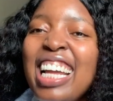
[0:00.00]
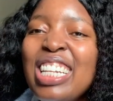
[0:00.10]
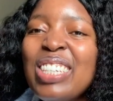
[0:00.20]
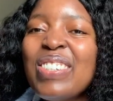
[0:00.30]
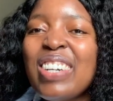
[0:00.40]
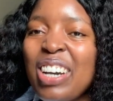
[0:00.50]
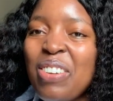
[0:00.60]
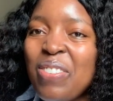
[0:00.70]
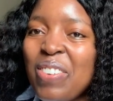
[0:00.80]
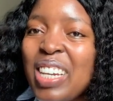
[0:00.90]
to
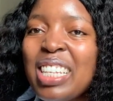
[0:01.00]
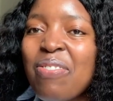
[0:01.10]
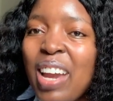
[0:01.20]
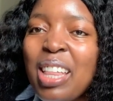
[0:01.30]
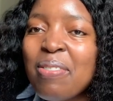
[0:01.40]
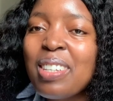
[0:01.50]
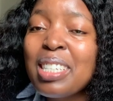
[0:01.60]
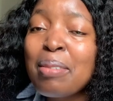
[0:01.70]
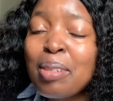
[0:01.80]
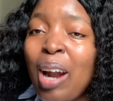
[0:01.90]
our faithful
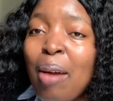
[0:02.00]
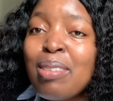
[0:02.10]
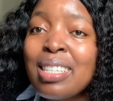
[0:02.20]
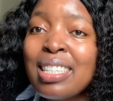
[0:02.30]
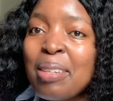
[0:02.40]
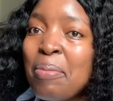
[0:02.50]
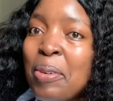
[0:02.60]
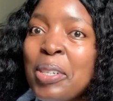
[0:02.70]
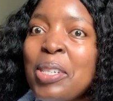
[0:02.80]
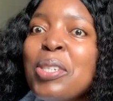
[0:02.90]
subscribers and
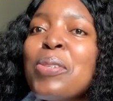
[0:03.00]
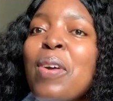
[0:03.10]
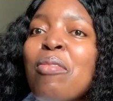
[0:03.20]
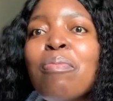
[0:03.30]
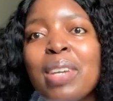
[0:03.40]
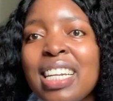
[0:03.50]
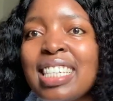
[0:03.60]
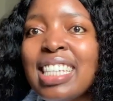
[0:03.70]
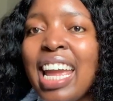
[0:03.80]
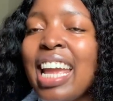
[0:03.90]
supporters who have been
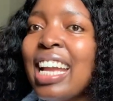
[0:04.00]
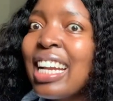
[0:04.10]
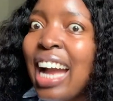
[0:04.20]
saying,